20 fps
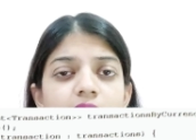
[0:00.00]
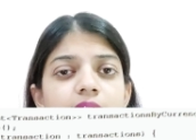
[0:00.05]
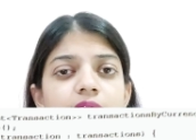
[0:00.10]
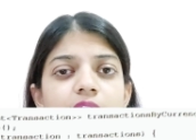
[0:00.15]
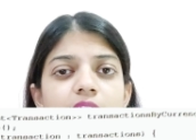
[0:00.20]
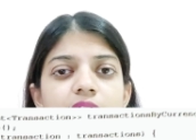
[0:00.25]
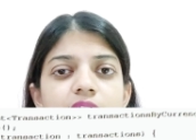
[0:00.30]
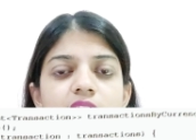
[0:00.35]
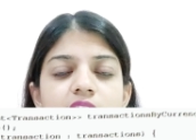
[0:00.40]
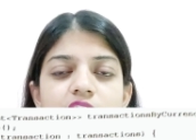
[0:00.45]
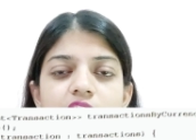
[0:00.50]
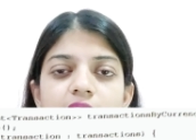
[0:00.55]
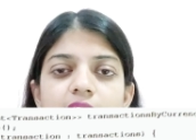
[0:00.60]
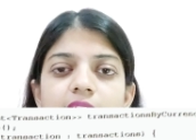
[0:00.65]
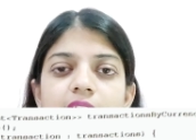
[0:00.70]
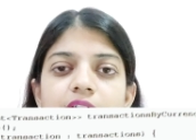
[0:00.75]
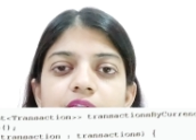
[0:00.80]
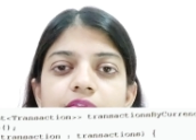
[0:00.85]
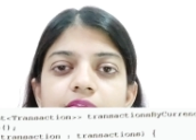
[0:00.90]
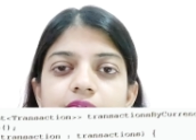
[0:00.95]
we will
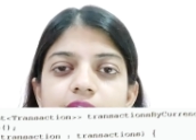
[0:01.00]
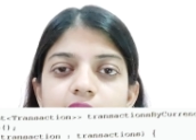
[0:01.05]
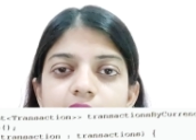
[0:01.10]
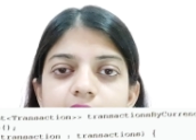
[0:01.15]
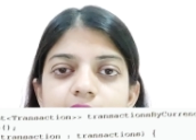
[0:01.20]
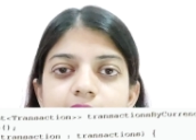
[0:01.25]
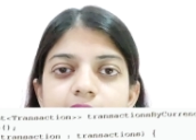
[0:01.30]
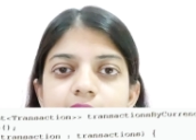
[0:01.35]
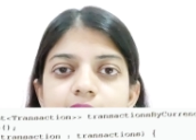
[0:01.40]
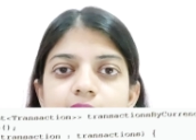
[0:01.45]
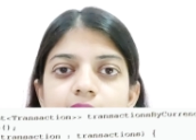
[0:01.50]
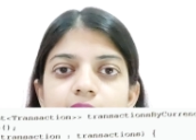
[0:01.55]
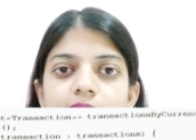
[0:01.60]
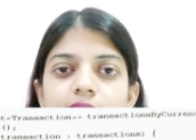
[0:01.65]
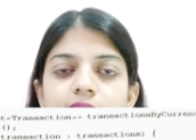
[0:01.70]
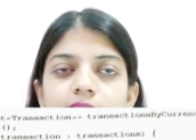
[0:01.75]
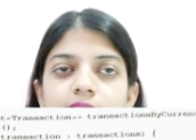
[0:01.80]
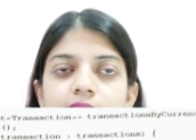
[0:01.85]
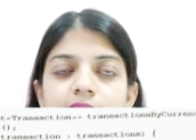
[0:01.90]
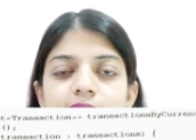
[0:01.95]
check if this
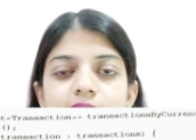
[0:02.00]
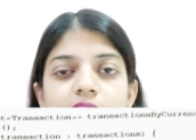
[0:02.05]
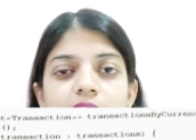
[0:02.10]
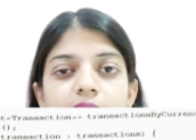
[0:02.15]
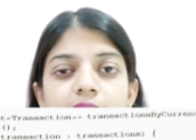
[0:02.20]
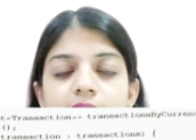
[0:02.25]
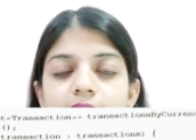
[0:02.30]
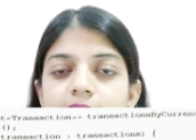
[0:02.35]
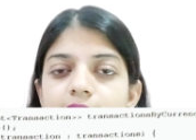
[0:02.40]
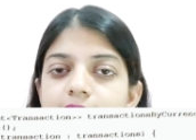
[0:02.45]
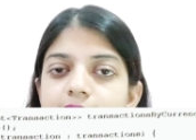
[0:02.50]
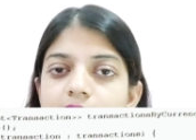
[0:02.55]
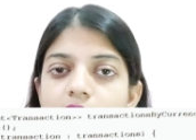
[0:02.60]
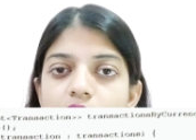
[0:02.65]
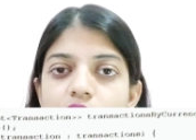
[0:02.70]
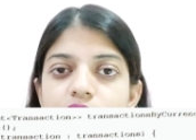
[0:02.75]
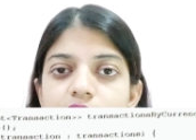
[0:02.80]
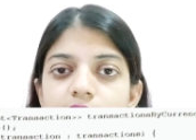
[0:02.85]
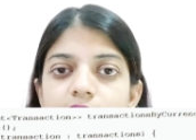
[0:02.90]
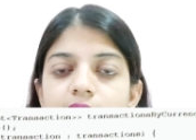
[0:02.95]
is greater than
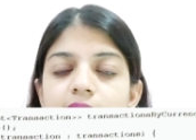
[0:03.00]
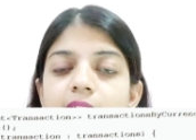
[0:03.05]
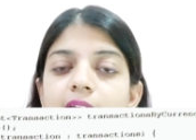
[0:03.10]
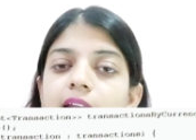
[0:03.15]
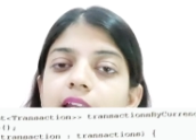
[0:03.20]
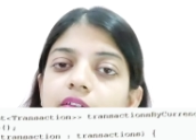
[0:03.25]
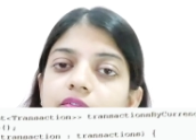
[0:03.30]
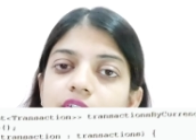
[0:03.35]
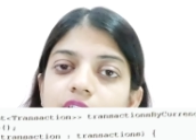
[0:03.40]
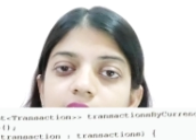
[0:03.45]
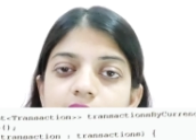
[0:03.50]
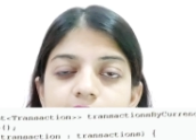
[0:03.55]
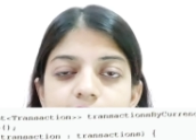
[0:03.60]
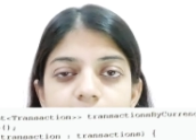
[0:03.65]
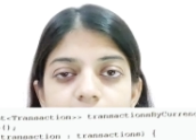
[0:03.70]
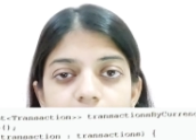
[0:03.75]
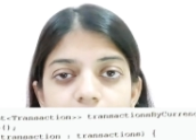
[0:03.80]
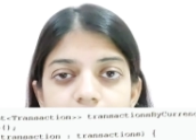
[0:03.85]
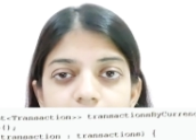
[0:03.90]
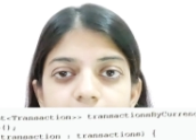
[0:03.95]
1000, and if it is
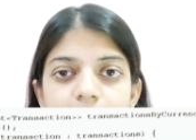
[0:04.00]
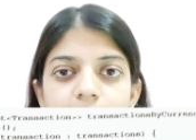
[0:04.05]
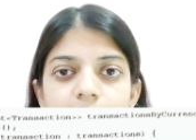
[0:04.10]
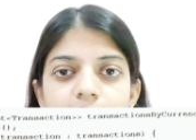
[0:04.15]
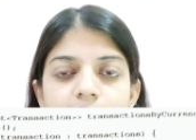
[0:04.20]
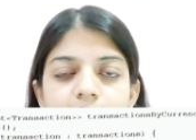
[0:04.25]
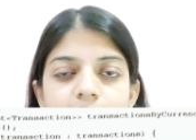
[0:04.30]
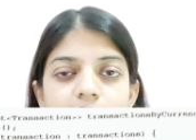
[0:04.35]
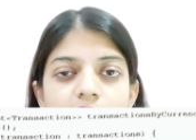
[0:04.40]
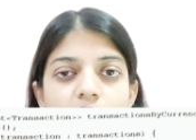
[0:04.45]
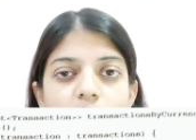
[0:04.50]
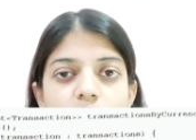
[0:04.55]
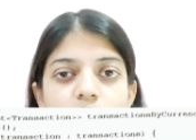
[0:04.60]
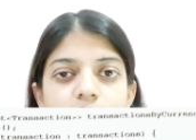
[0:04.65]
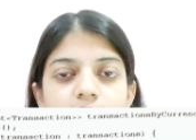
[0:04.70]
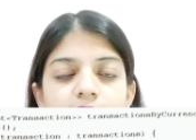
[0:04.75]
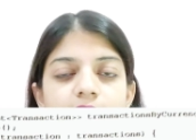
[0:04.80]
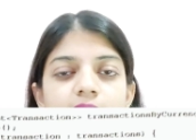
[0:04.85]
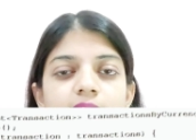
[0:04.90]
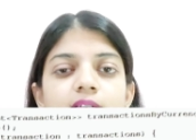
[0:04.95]
greater than
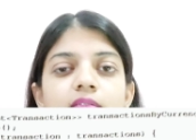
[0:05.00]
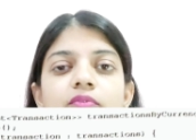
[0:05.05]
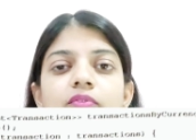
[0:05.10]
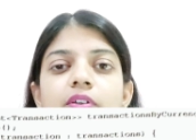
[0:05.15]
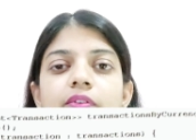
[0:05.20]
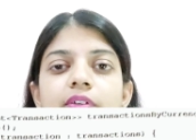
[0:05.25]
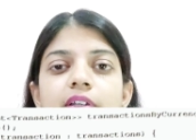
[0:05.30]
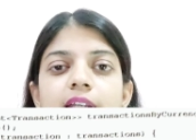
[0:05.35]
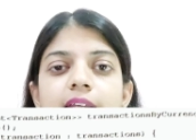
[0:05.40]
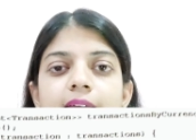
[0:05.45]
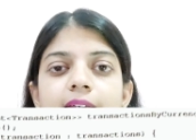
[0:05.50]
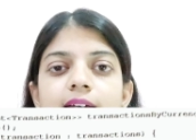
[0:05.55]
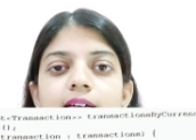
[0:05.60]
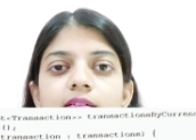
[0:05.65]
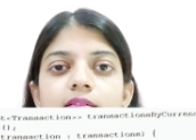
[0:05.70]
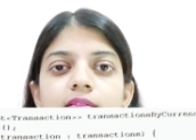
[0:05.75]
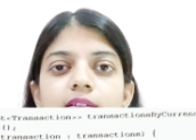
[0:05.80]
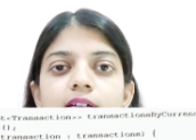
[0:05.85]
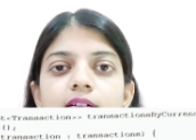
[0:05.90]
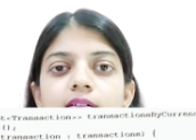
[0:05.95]
1000 we will
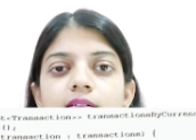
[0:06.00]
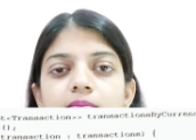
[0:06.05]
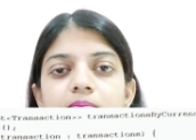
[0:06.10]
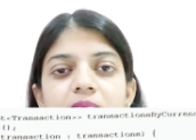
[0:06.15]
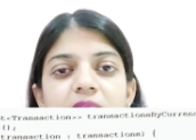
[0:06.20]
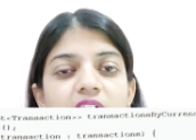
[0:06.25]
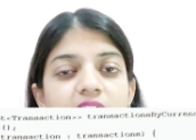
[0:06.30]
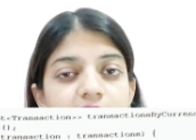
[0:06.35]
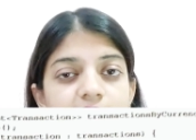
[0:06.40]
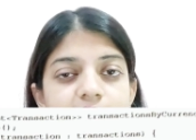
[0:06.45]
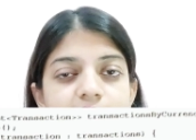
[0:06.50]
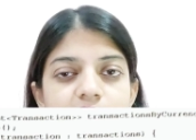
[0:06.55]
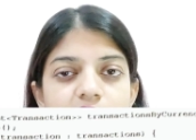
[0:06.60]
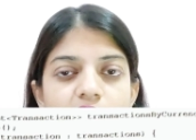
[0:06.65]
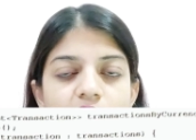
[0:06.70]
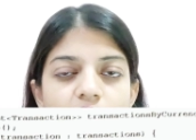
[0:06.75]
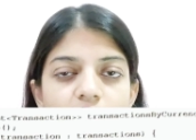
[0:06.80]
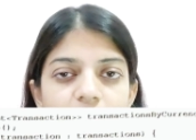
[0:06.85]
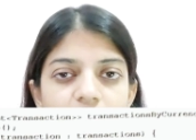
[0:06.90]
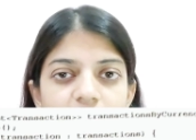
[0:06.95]
get the
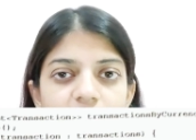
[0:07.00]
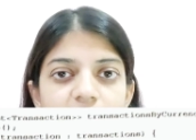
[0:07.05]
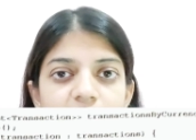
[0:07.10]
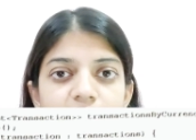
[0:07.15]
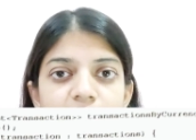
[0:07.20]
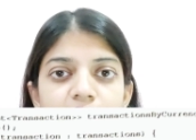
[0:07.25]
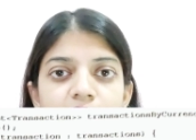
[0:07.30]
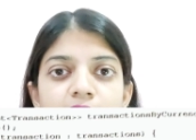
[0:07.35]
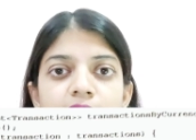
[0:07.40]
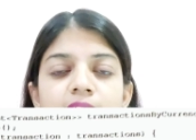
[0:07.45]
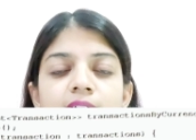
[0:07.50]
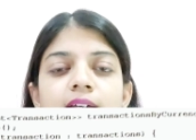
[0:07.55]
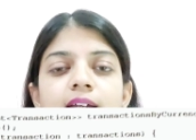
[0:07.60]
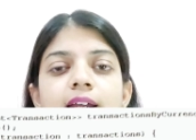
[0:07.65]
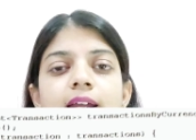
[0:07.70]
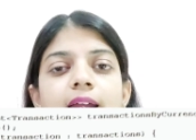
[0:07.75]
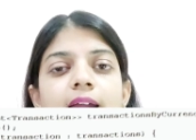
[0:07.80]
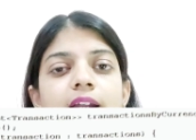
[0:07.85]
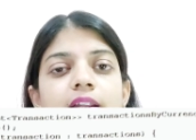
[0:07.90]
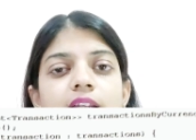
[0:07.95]
currency of it,
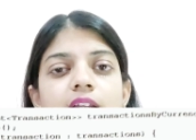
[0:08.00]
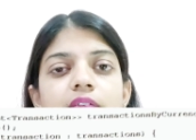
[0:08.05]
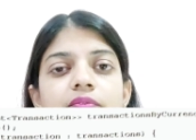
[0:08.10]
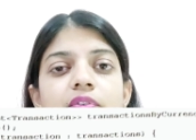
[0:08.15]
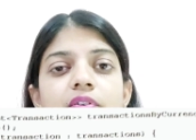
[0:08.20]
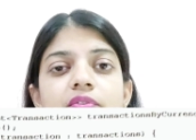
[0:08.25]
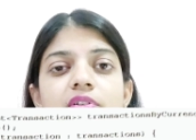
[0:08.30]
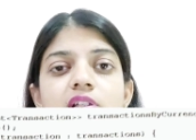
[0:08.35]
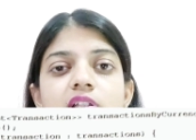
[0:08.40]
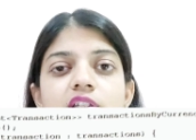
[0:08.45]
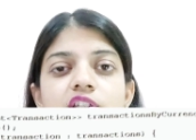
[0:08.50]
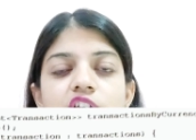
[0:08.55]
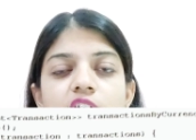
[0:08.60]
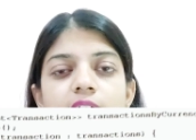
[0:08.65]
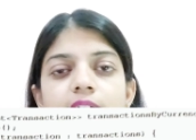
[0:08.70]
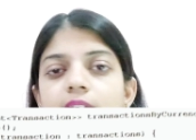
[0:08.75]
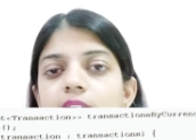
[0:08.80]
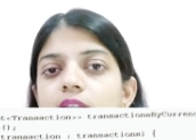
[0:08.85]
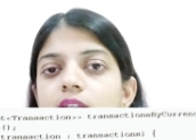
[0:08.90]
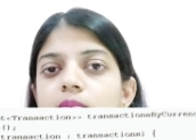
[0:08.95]
and then we will
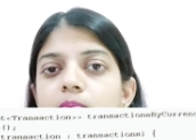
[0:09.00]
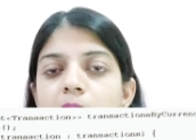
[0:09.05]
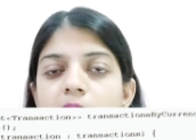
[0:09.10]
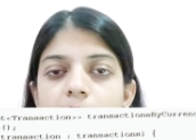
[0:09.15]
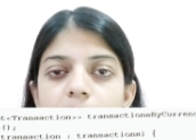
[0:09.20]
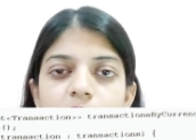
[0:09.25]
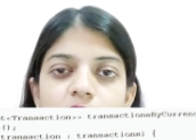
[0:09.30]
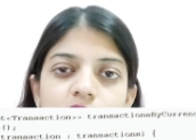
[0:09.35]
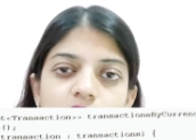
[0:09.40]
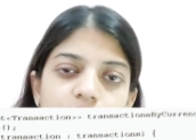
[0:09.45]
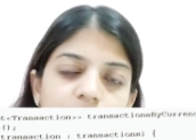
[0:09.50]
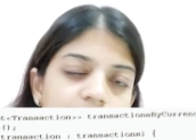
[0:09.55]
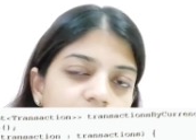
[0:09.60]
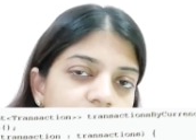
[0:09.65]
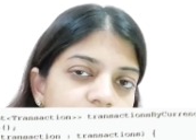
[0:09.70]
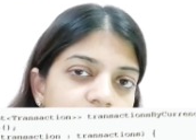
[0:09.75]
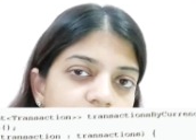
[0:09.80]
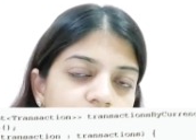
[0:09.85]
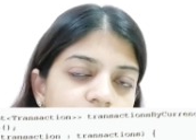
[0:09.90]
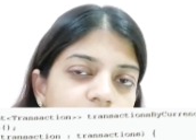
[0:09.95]
check in the map which we
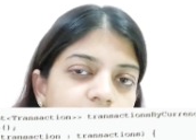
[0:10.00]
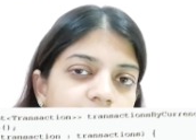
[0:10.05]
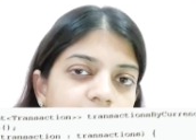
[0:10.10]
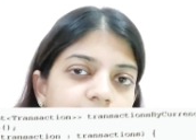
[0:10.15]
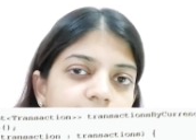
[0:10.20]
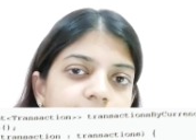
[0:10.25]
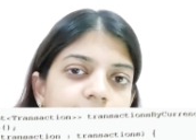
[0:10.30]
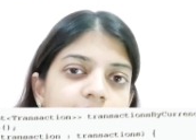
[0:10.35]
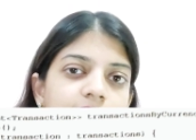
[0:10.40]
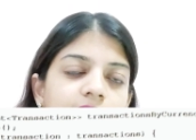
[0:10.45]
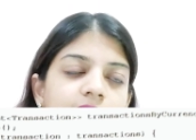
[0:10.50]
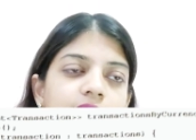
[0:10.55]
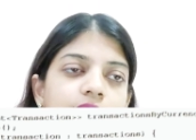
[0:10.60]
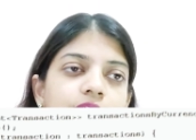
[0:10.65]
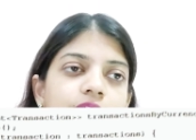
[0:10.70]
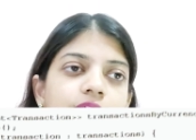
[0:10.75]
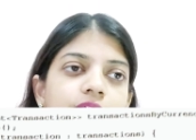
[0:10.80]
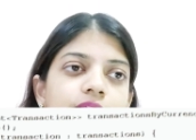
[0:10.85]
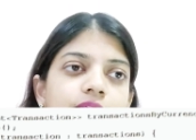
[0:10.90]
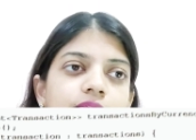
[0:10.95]
have defined that
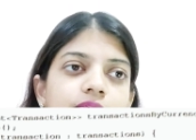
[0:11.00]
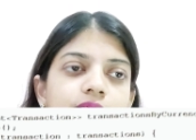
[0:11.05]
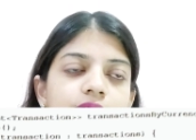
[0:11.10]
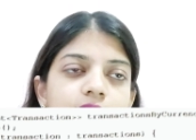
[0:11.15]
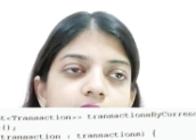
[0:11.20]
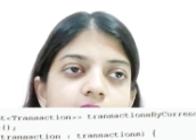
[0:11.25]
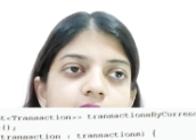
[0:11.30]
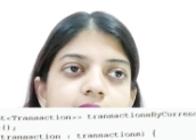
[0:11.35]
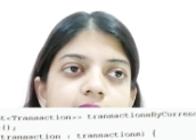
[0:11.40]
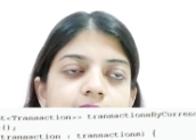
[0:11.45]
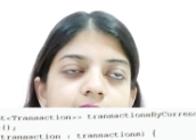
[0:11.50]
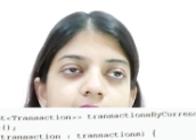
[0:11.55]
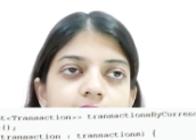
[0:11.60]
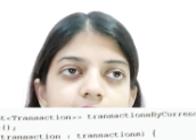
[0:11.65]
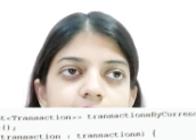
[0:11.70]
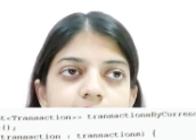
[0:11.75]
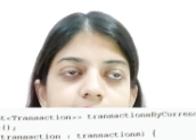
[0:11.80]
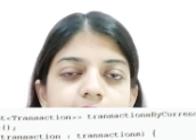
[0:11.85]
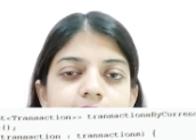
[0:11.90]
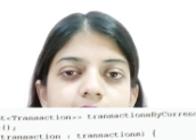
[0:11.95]
if this
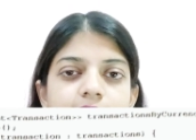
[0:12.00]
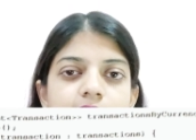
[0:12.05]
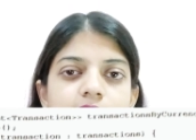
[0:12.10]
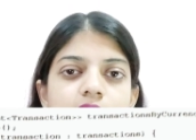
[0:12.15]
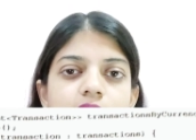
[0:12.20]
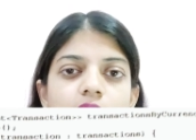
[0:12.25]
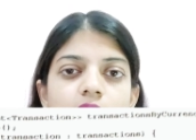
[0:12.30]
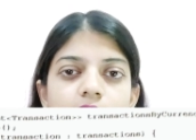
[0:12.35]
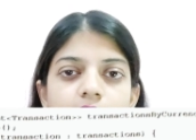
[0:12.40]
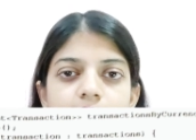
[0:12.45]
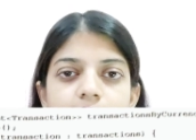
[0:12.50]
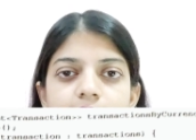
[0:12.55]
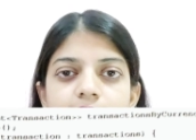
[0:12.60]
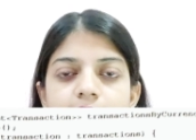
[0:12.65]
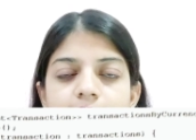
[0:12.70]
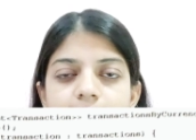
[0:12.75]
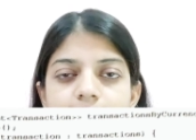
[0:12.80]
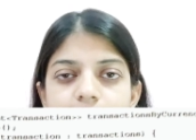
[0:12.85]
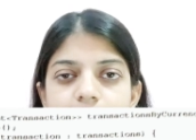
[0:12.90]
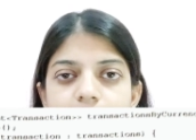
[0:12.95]
currency is
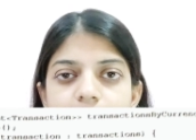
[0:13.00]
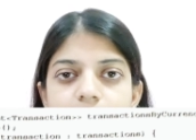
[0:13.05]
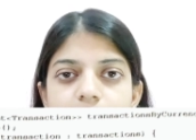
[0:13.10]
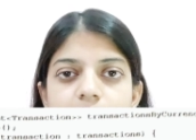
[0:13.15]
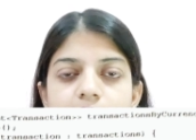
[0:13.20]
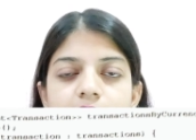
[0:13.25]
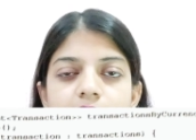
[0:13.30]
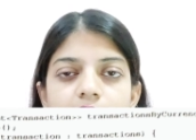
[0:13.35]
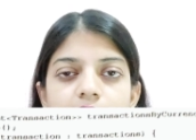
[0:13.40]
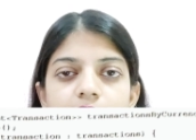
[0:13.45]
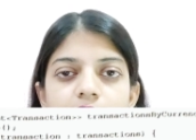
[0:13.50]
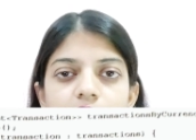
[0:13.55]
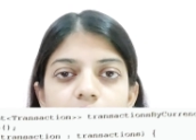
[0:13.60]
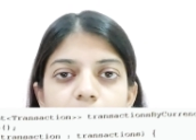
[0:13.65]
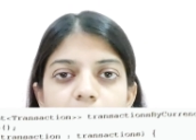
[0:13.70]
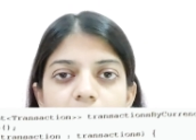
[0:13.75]
already existing in our